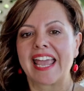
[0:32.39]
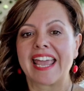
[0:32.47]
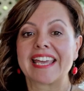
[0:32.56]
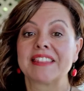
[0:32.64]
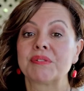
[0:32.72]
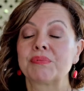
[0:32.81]

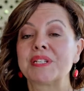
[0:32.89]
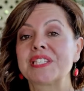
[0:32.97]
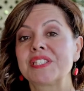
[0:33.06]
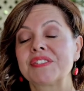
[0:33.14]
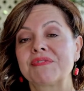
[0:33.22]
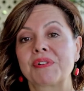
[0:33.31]
and the
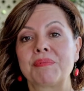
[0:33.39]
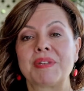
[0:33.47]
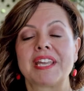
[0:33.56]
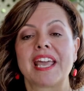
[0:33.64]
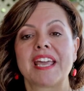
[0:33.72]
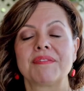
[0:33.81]
reasons for
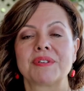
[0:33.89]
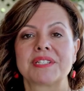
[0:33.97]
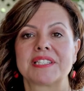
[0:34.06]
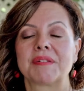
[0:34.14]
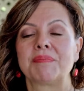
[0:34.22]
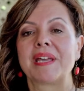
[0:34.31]

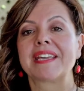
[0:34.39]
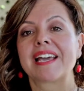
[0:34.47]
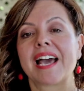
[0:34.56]
behaviors that make